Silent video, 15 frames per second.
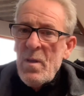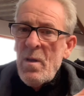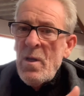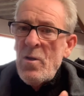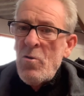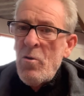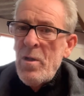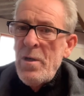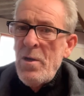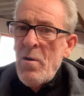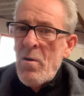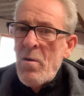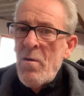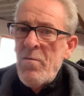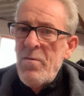call it
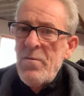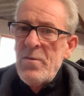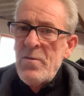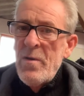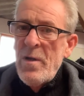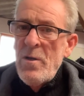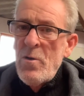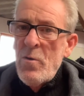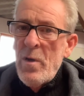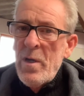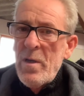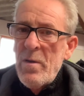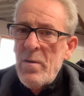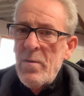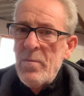knockoff. It's very quick.
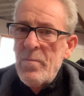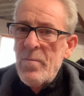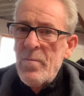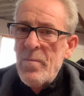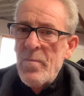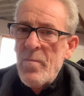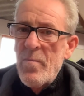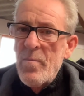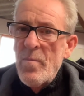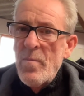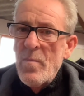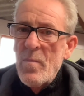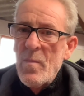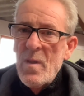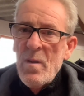
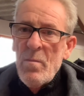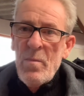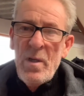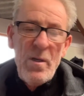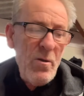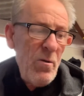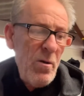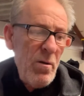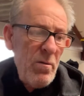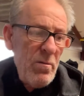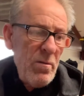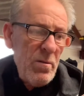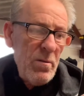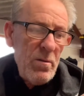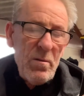Me doing an
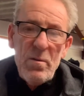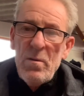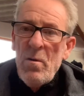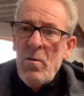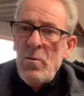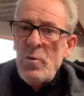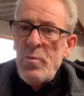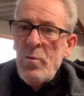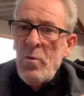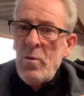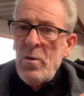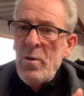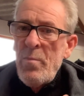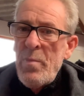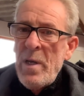honest build on
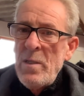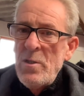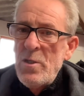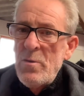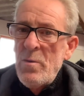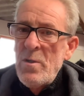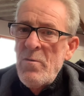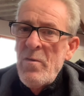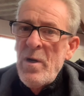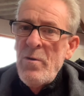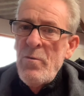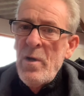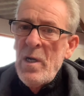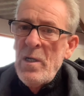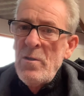the bench, which I very
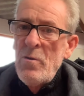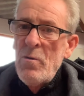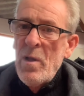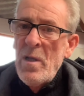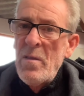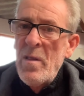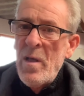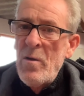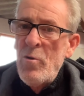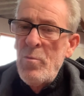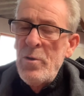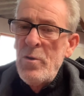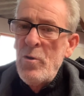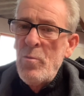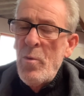rarely do like that. I normally
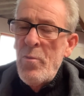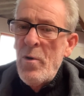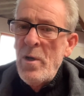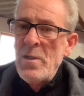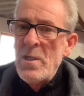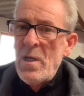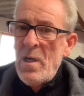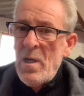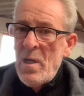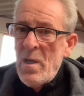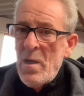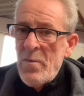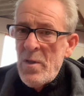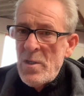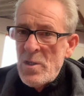do them upright.
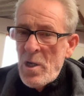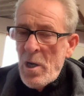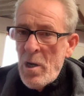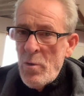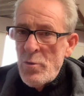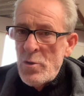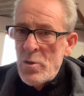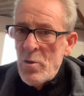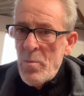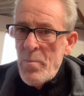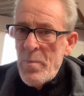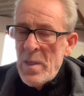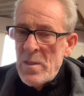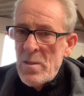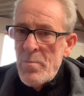There's a close-up,
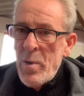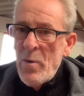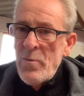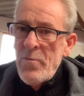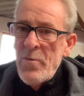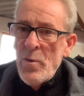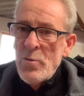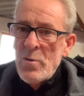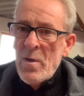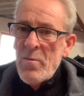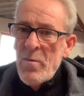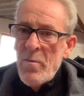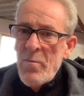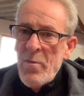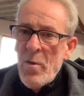better photograph
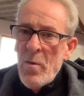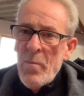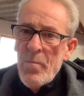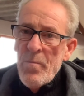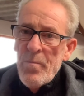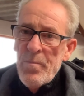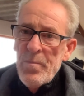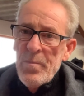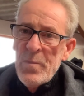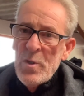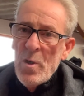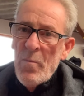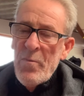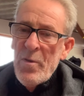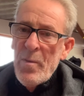of the
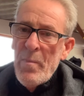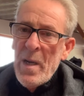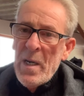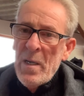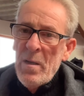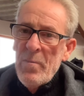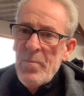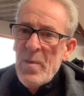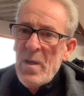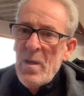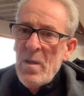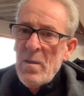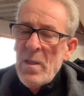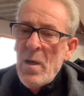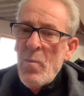job for the manor.
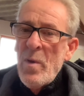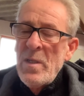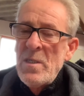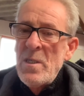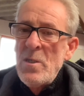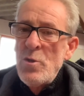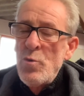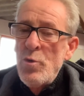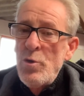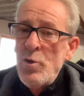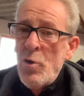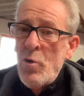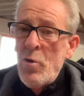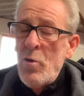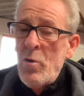That went into a
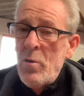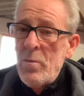door,